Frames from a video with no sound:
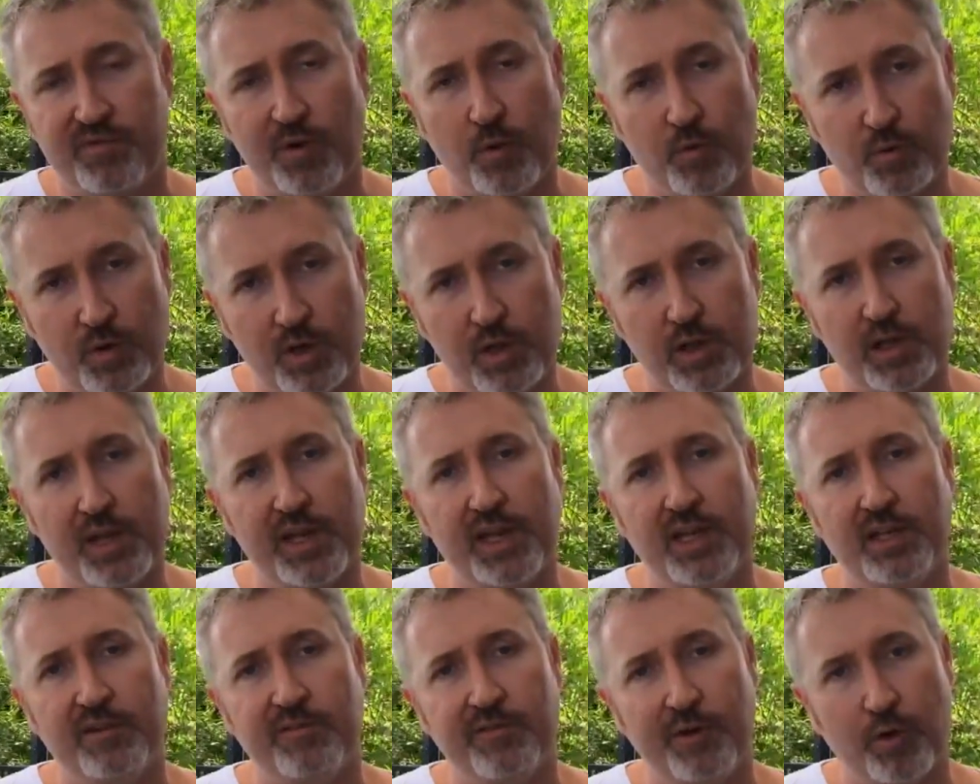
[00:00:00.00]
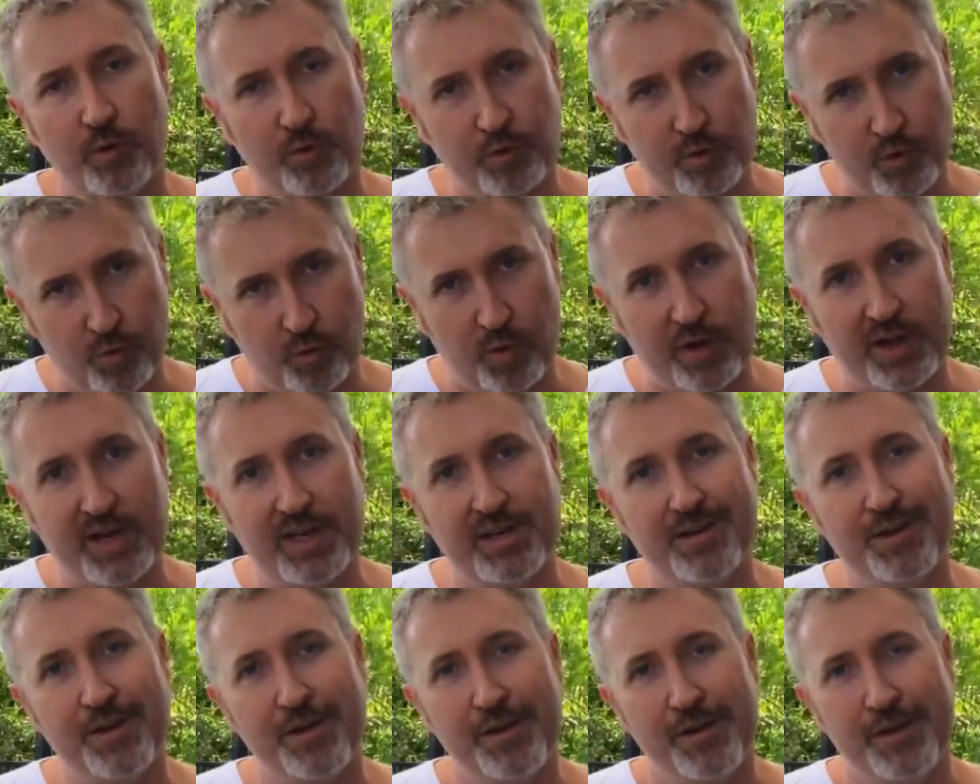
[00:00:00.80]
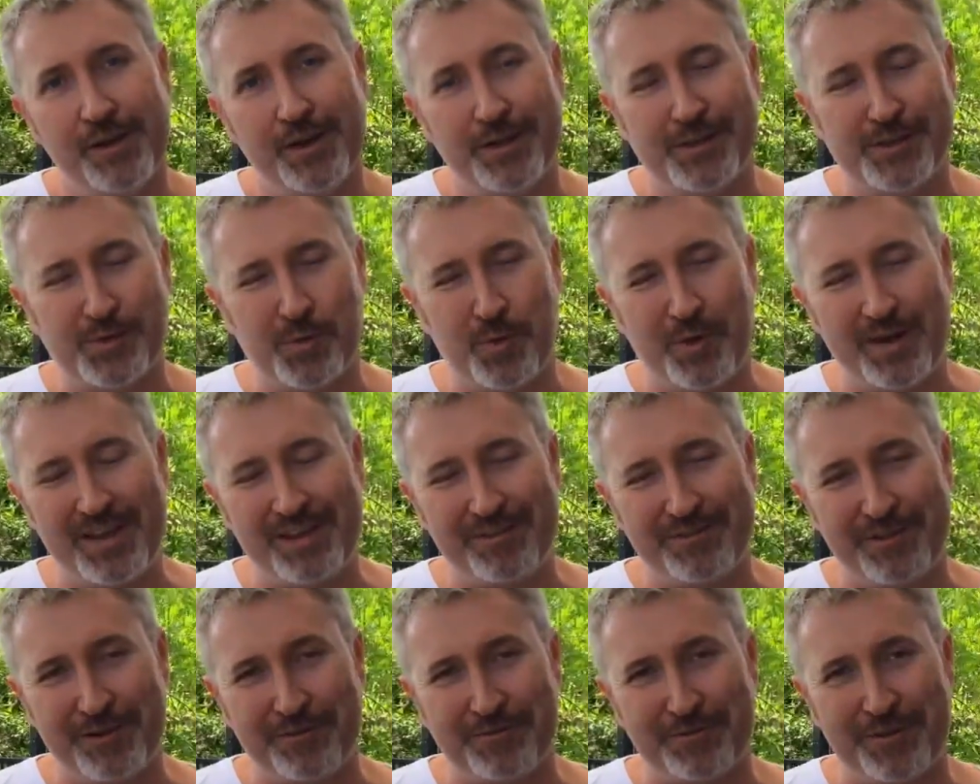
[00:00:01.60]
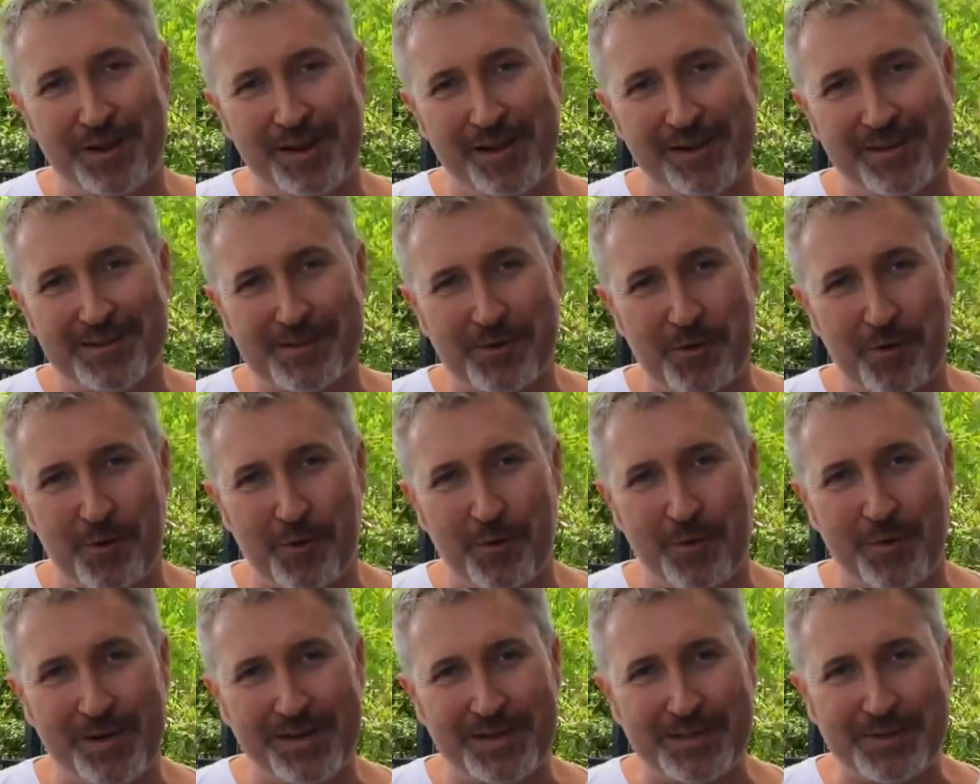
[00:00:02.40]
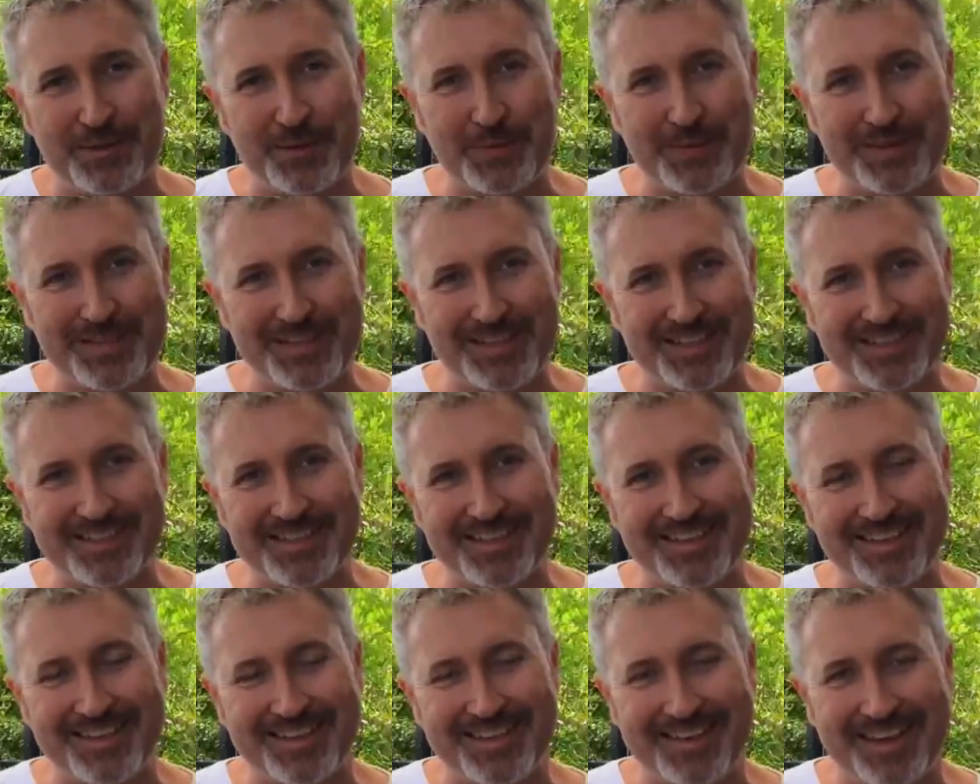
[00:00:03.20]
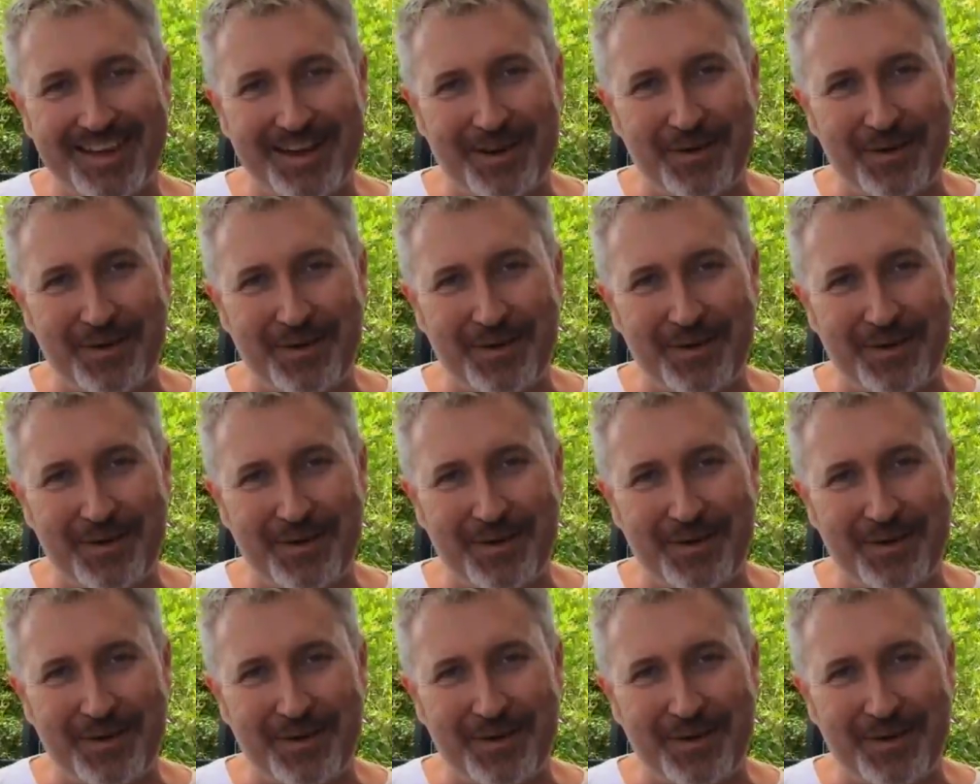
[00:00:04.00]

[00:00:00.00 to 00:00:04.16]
Vote clean, vote green in 2015. It's got a ring to it, doesn't it?